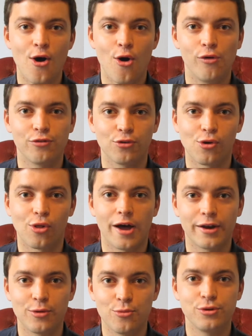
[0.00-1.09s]
overall,
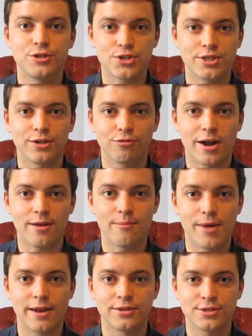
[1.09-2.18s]
and I would still
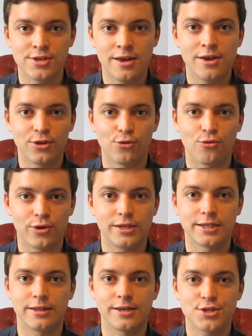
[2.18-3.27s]
recommend you
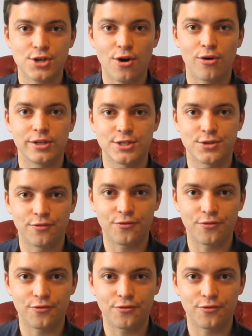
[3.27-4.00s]
reading this. Cod is a